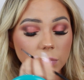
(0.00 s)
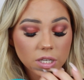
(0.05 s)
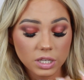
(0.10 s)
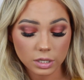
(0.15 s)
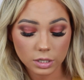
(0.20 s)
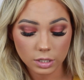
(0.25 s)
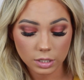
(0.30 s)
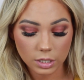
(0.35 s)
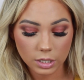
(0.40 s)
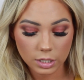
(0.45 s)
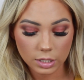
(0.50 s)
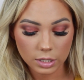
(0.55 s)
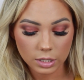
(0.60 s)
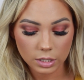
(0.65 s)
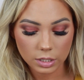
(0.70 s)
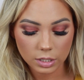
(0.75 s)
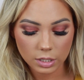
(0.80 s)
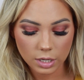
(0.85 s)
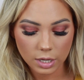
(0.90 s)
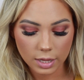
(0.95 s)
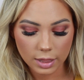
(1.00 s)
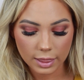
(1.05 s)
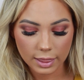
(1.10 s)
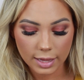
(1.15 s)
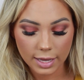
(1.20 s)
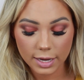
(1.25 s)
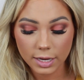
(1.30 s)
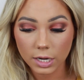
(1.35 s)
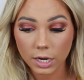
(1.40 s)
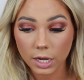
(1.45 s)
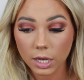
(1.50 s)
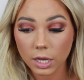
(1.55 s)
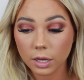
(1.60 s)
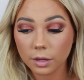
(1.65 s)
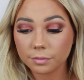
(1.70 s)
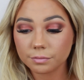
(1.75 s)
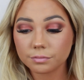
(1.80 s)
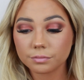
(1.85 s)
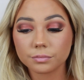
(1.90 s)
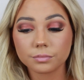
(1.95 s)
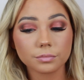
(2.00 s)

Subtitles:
It needed a liner.